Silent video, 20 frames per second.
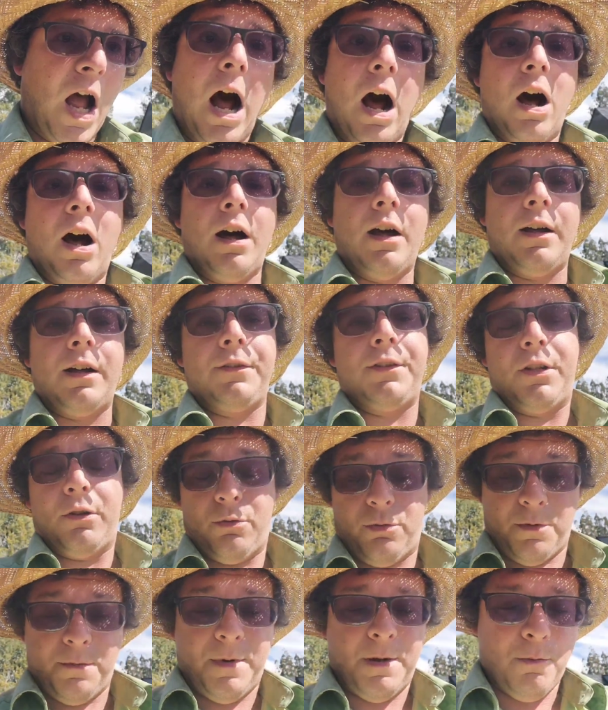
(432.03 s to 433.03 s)
uh,
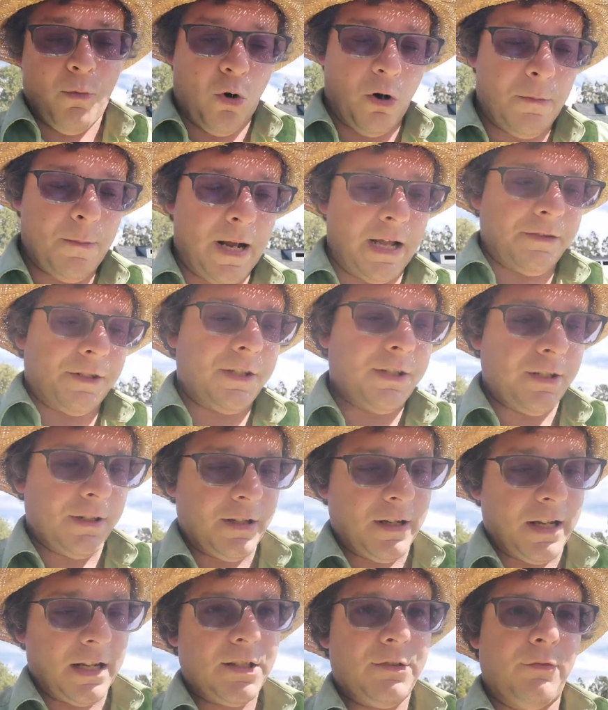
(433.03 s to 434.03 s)
there will be more about this in
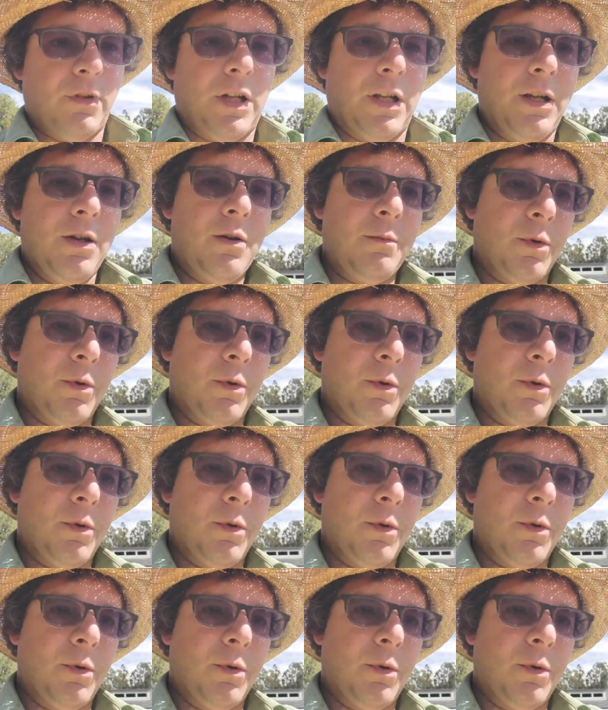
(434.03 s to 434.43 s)
the next video.